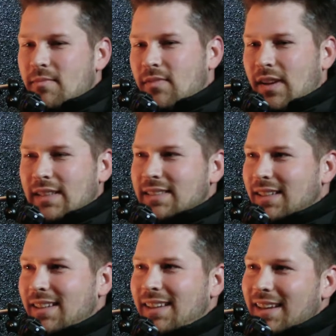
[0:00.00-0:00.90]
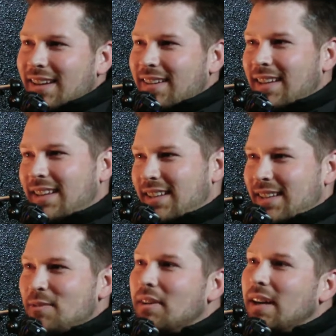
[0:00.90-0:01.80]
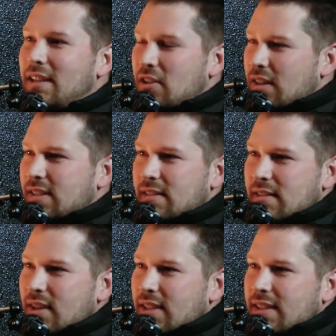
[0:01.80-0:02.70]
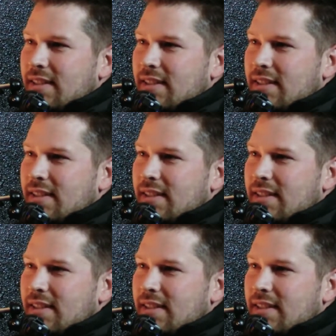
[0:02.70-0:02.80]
Visalia area, right? You guys still live out there?